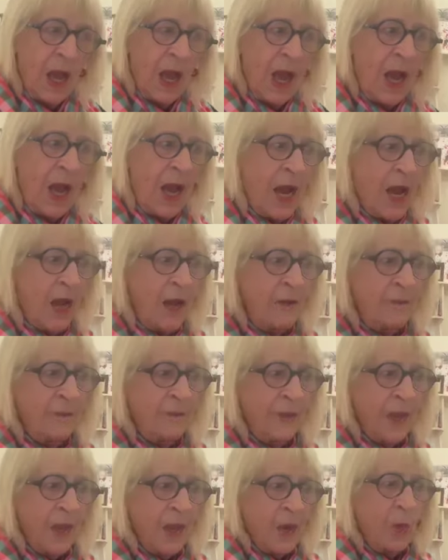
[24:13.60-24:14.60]

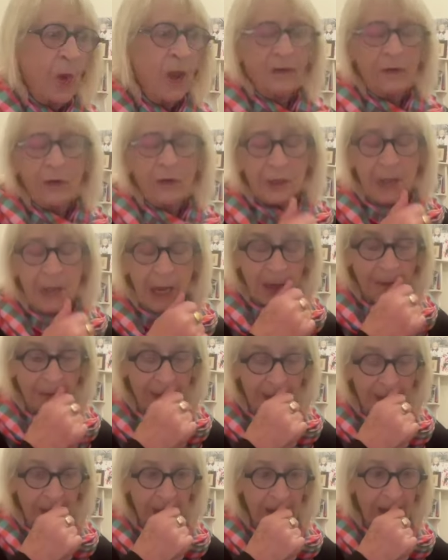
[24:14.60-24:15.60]
Well, of course, like I
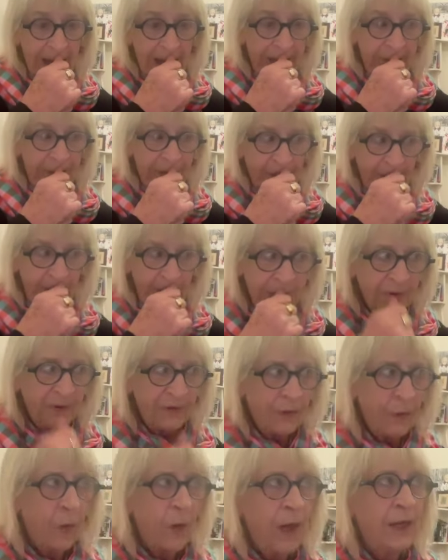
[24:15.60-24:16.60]
mentioned Ken Burns
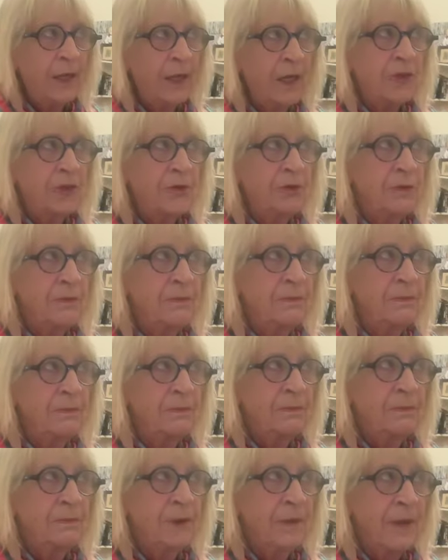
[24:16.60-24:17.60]
before, and I should
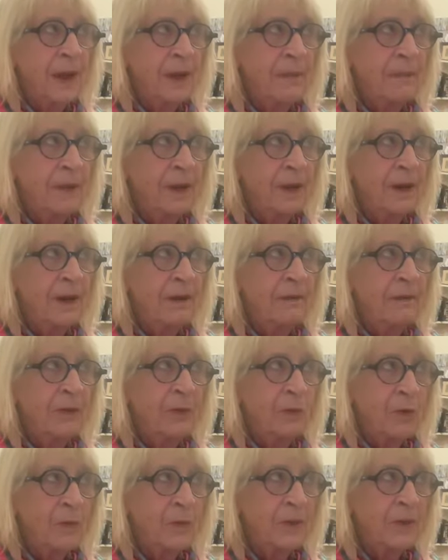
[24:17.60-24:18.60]
remember the
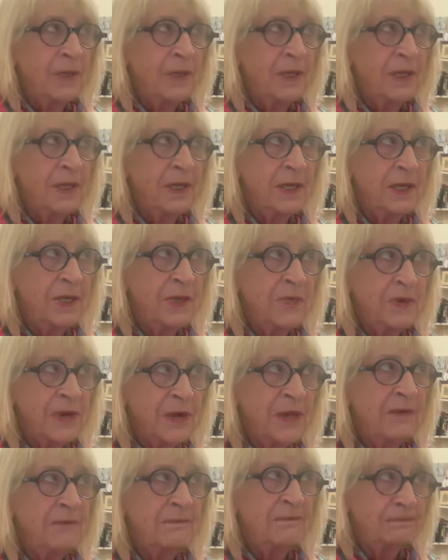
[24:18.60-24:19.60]
woman that he does them
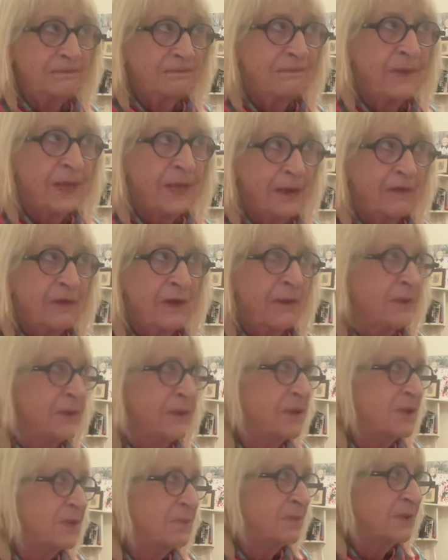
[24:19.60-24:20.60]
with, being a
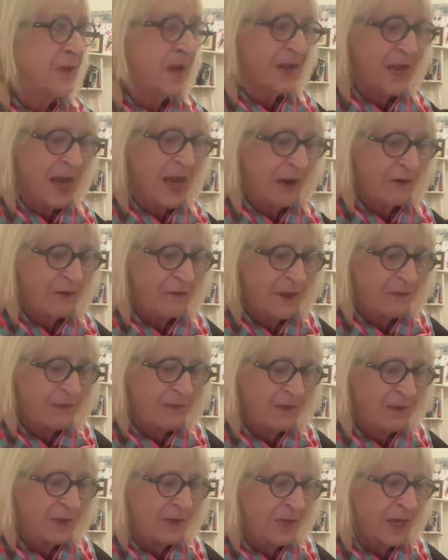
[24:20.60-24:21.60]
feminist, but I can't remember
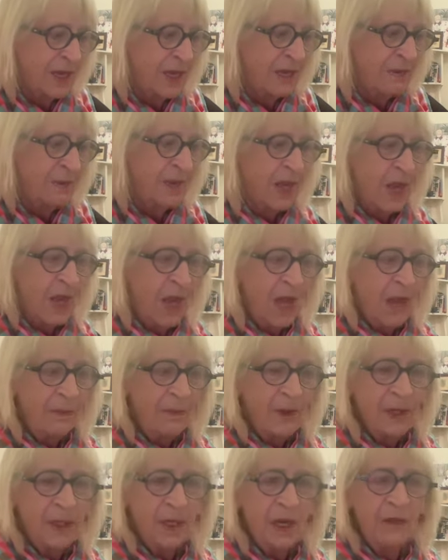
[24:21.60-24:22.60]
her name.
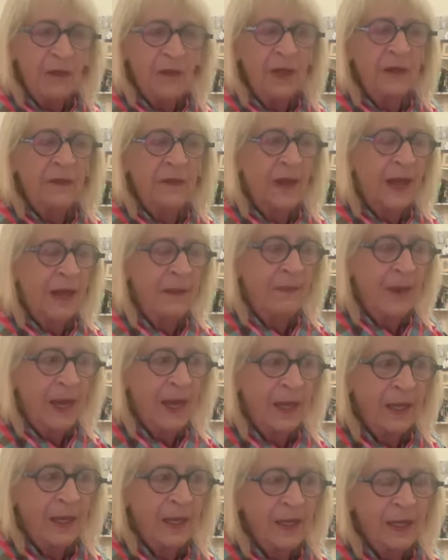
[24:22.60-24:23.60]
But I think they
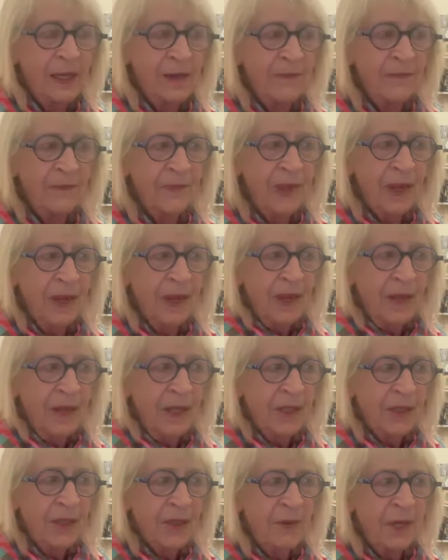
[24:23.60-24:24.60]
make
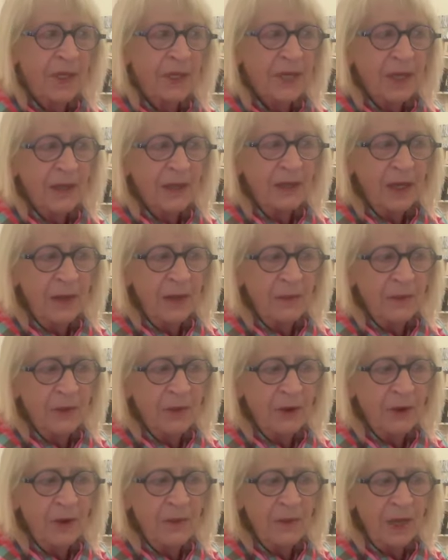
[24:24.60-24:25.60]
there's always that thing with
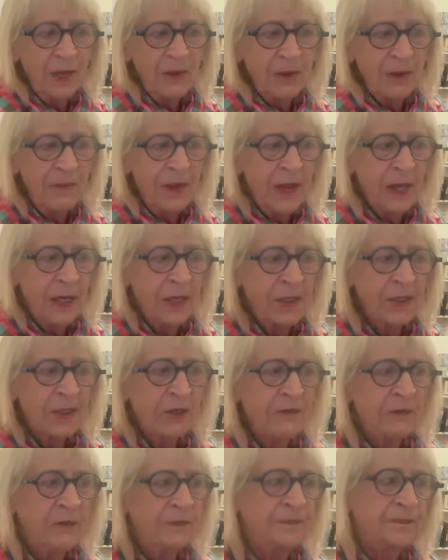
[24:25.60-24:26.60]
documentary makers
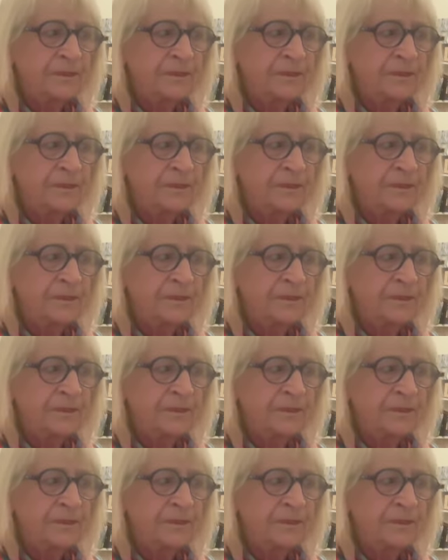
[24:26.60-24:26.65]
of